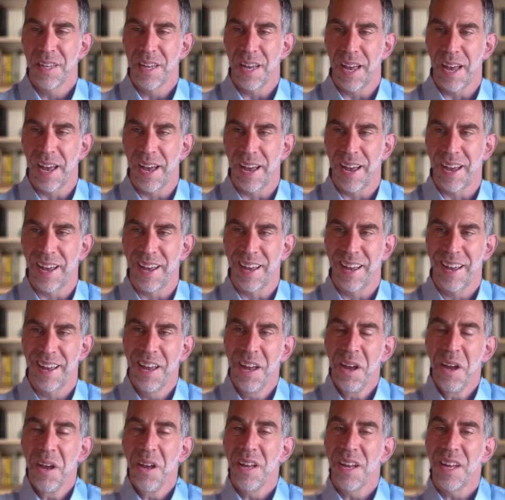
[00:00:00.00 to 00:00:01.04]
uh,
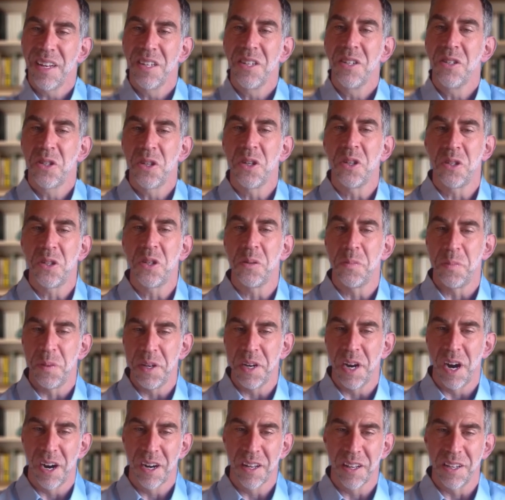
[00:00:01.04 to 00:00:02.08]
to be
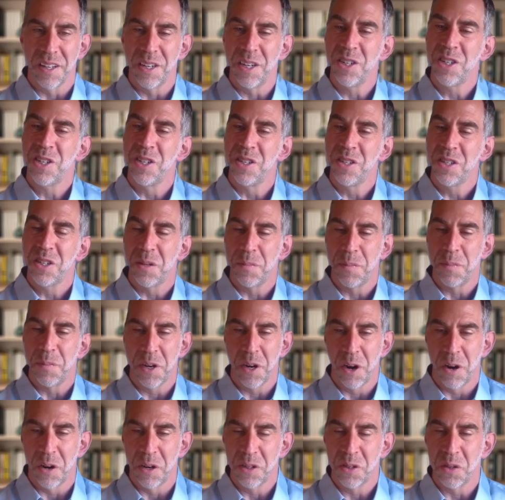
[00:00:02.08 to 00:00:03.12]
our clinicians, to be
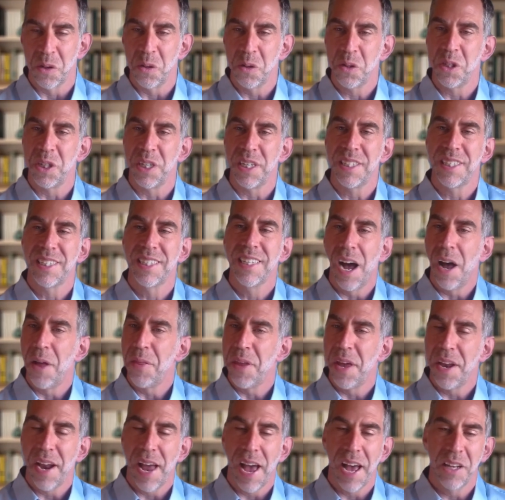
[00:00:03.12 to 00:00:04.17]
our associates. And
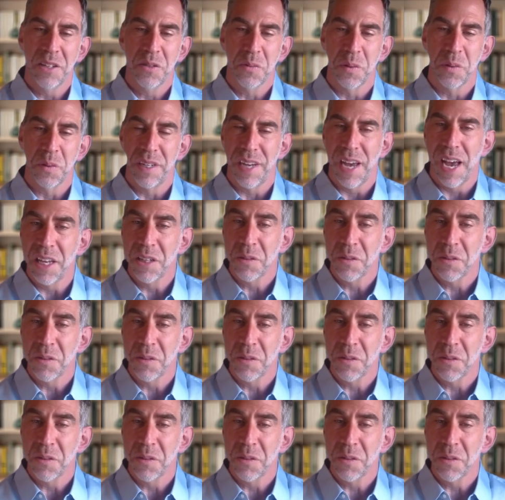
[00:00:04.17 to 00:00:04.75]
then as we